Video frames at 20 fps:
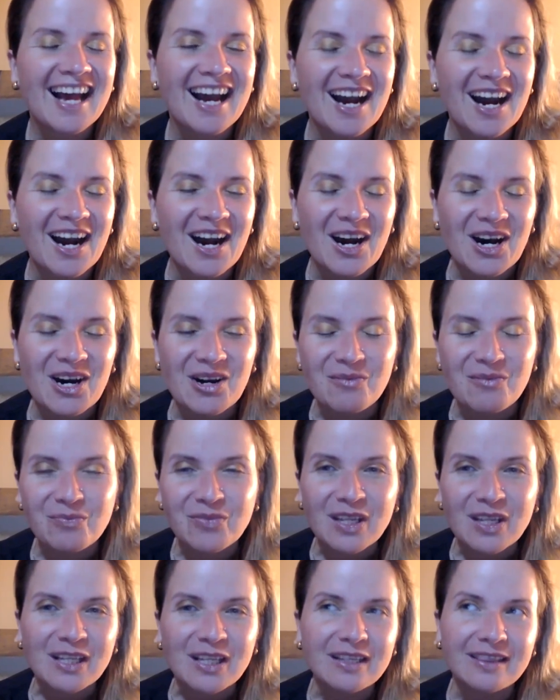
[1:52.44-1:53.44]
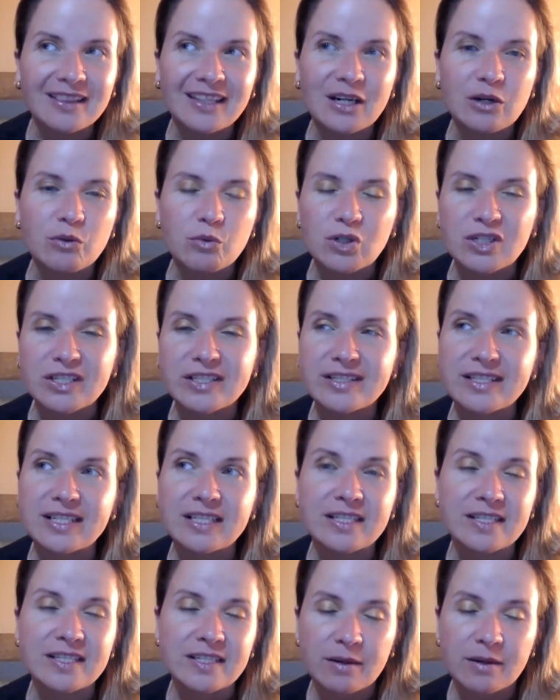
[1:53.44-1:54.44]
um, there was
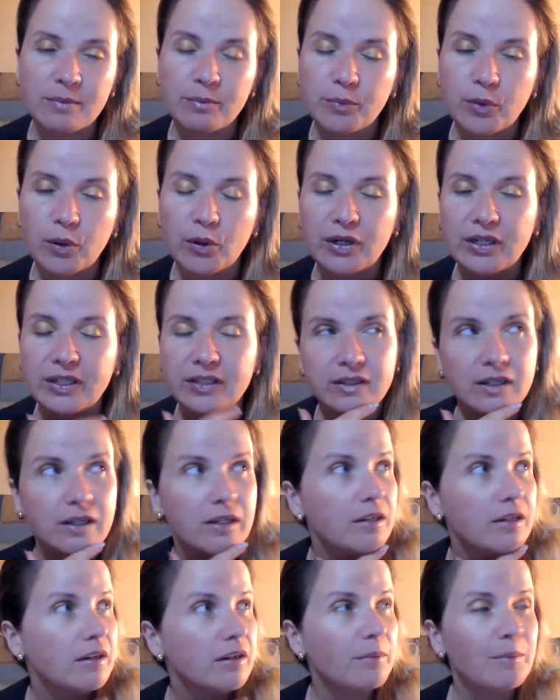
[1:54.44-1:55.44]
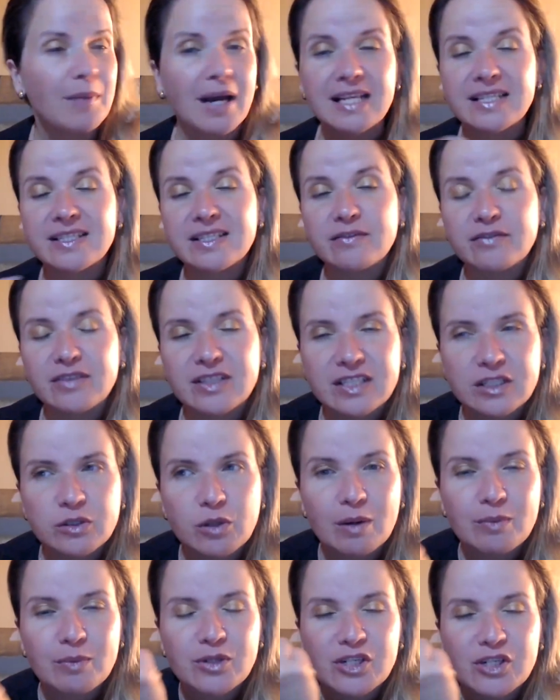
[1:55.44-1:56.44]
at some point a massive
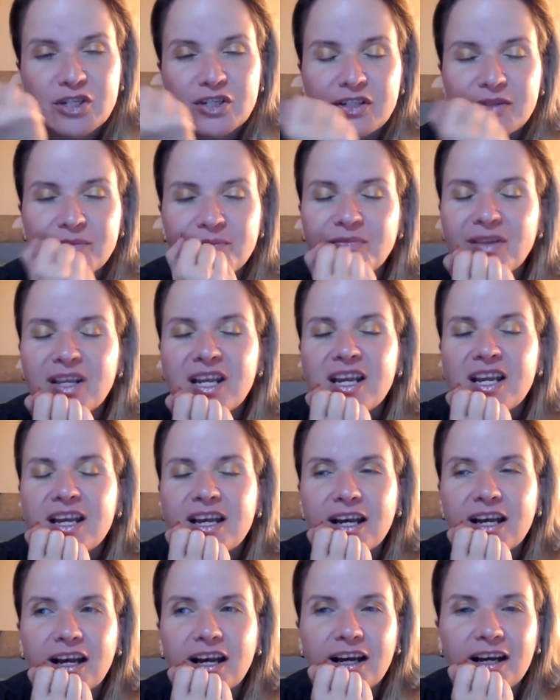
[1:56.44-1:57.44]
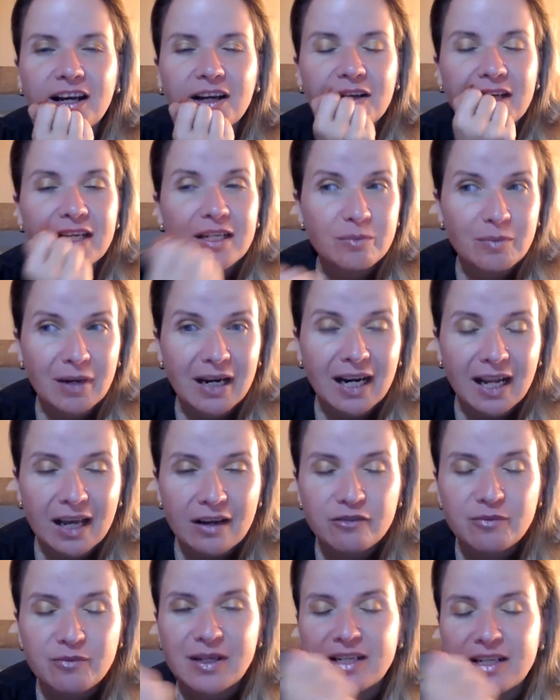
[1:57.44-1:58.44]
disruption in my
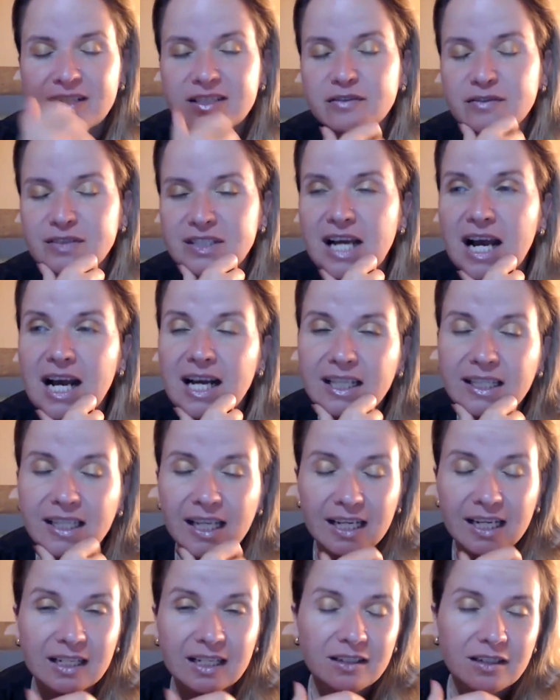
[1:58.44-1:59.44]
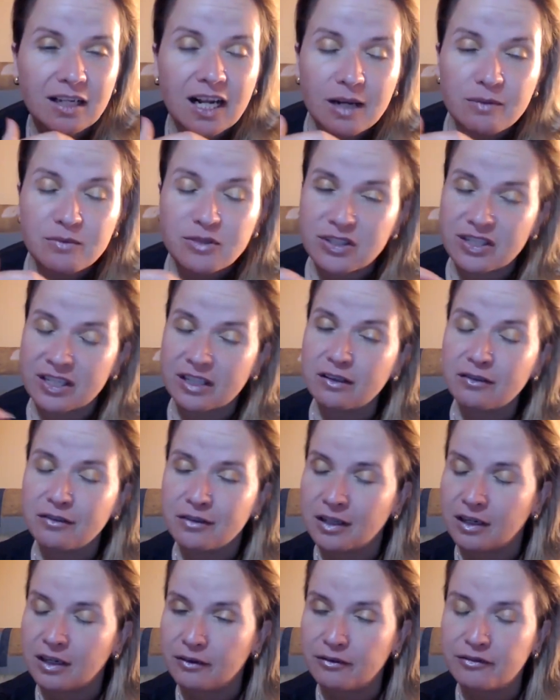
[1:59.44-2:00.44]
life because of that, and I'm
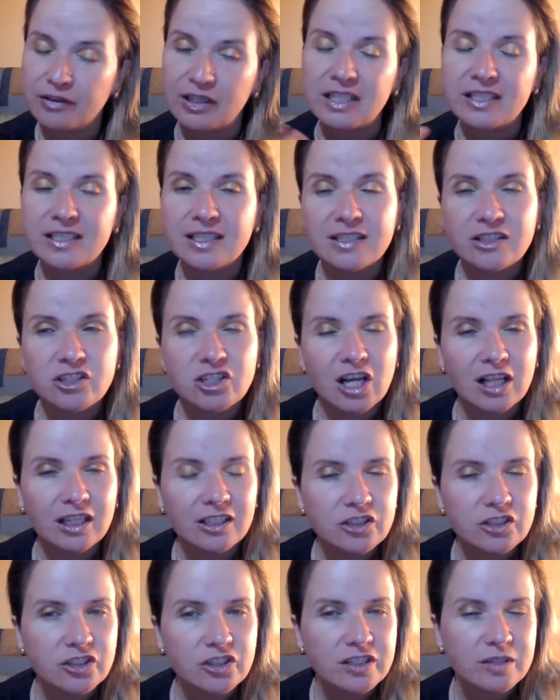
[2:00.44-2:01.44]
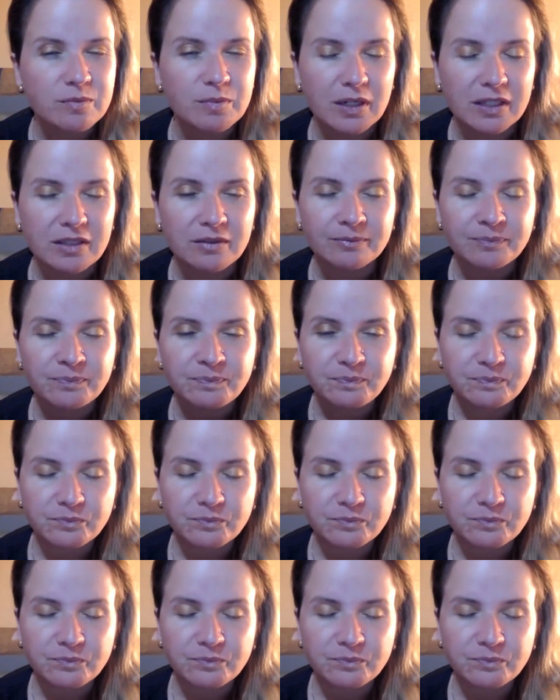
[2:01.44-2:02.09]
still facing challenges, but